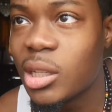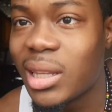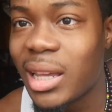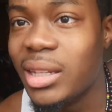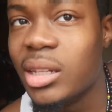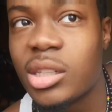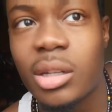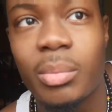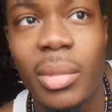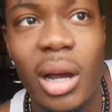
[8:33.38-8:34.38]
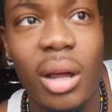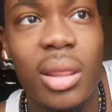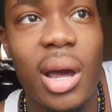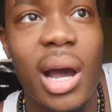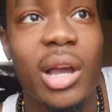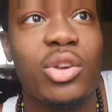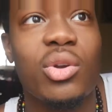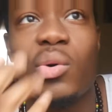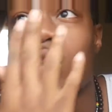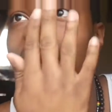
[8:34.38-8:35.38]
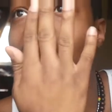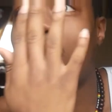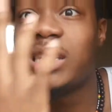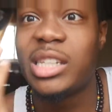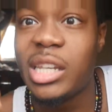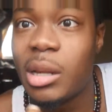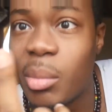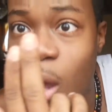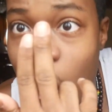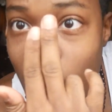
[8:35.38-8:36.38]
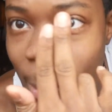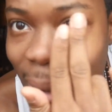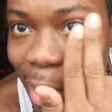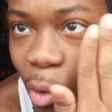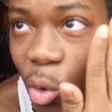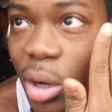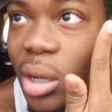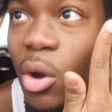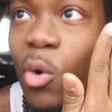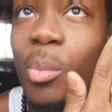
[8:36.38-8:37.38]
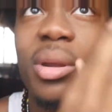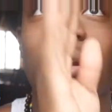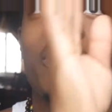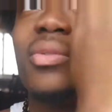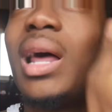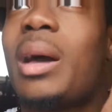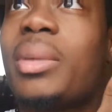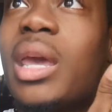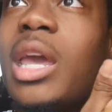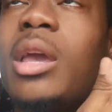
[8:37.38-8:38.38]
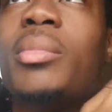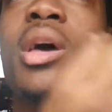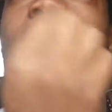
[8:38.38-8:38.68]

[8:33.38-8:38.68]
that he did to my other eye. I seen him cut my cornea open. The flap came,